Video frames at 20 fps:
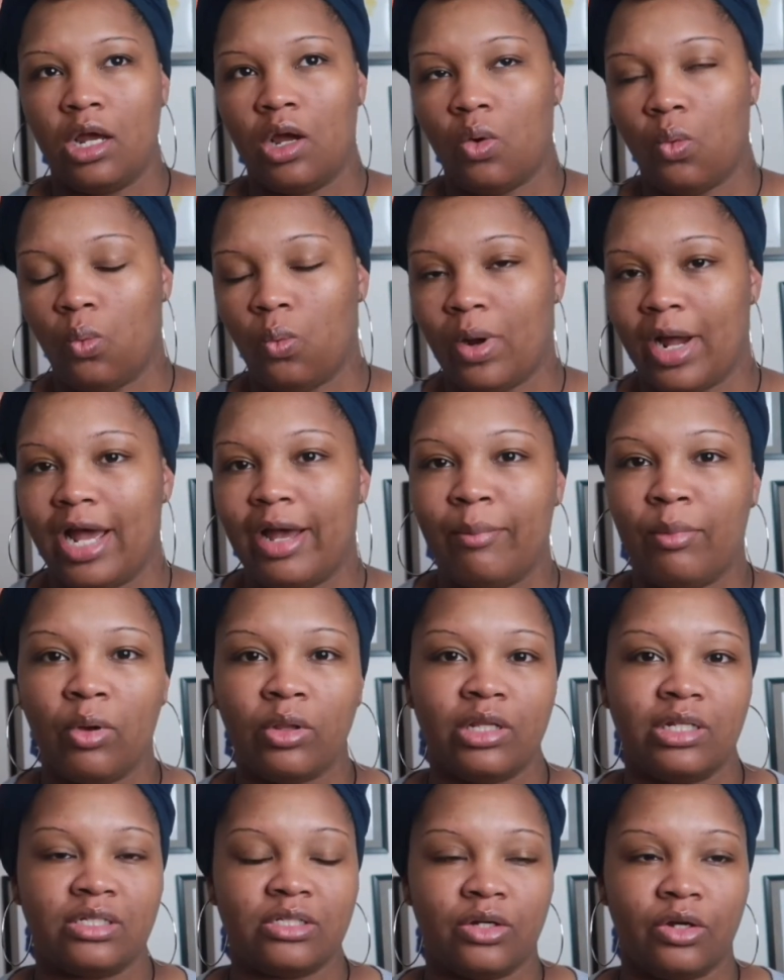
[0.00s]
Why am I on
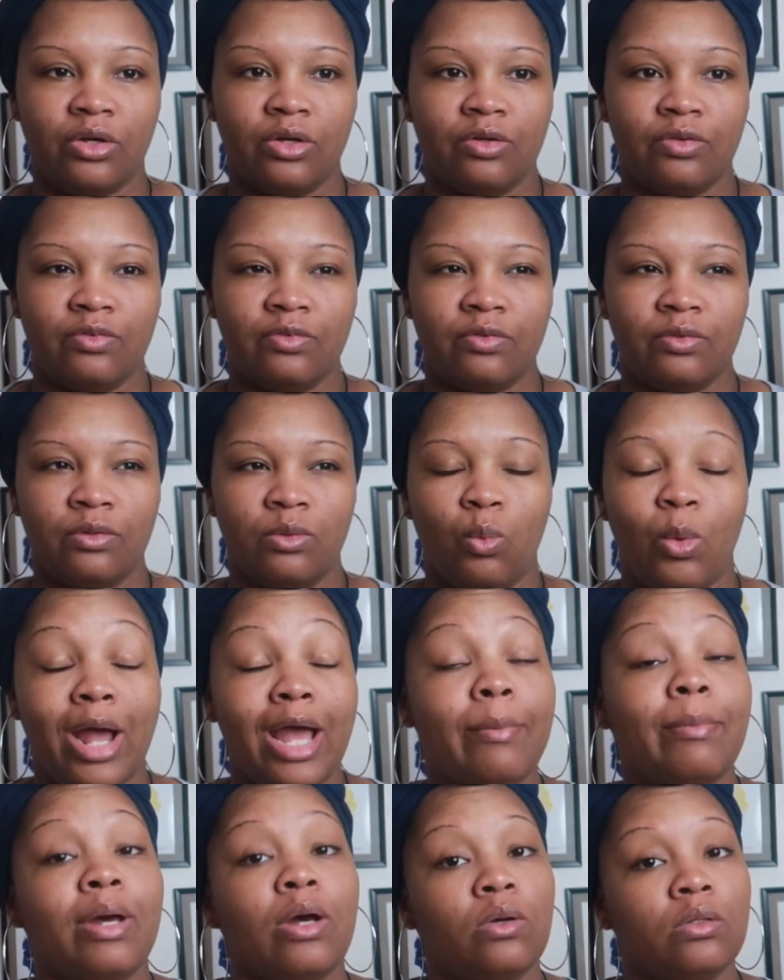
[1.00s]
this earth? Why
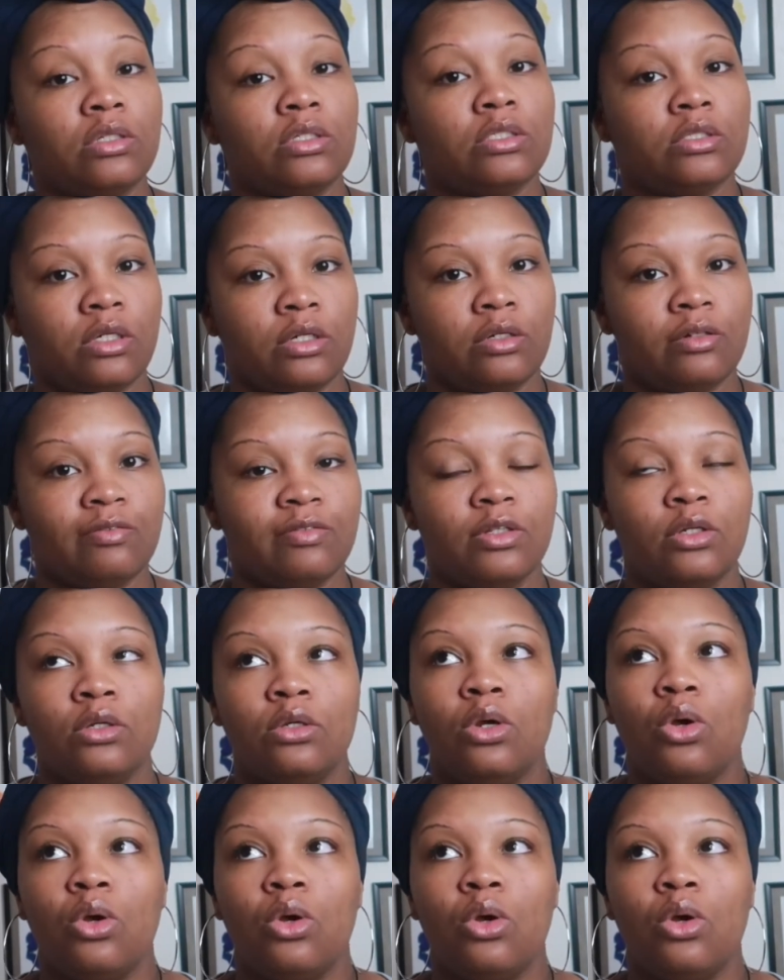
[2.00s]
am I on this earth?